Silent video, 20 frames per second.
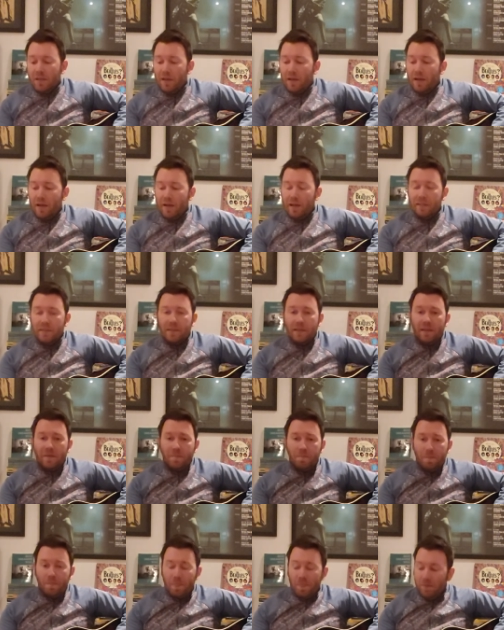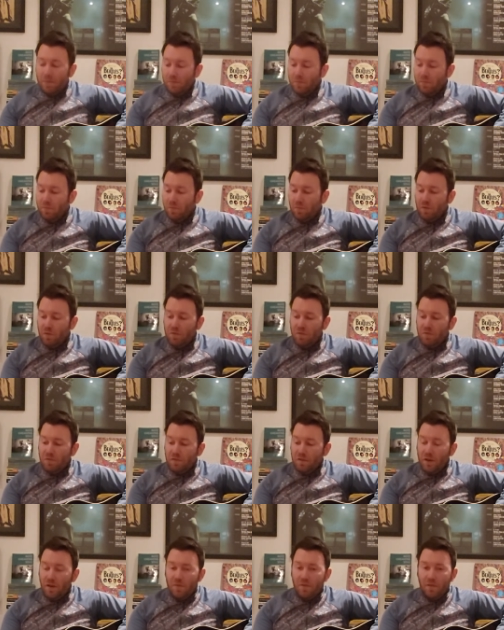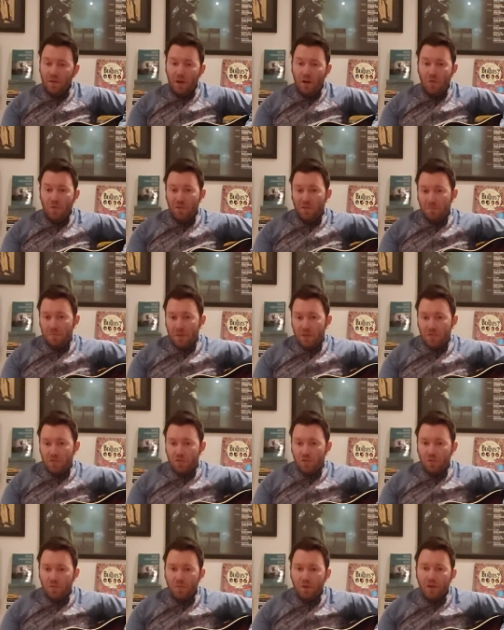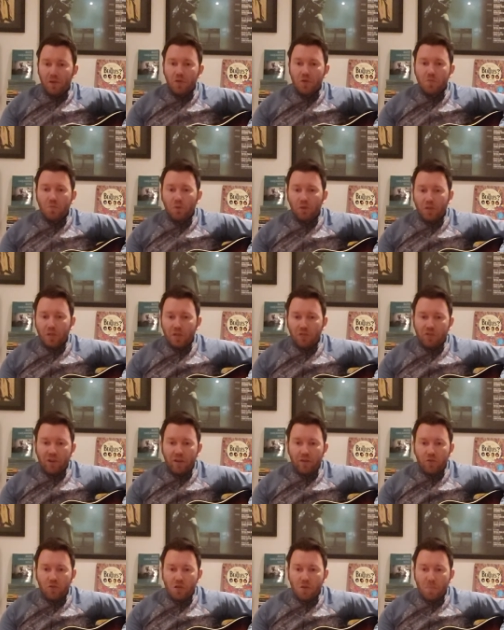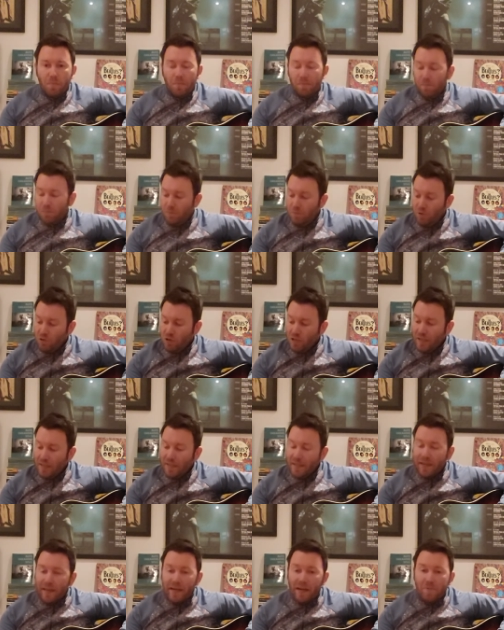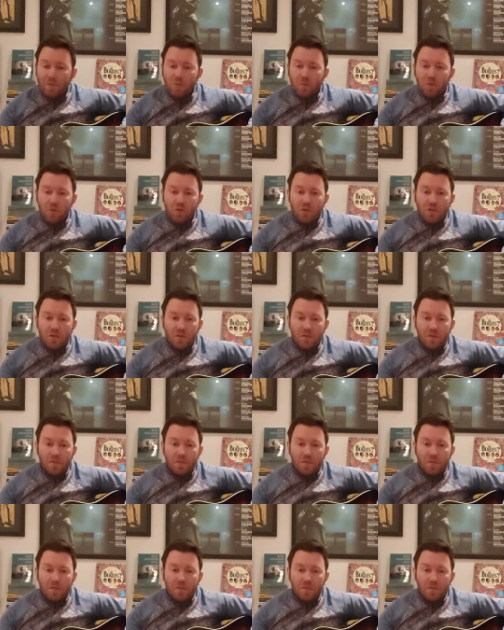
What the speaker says: And then without your metronome, I just want you to try and just get to grips with just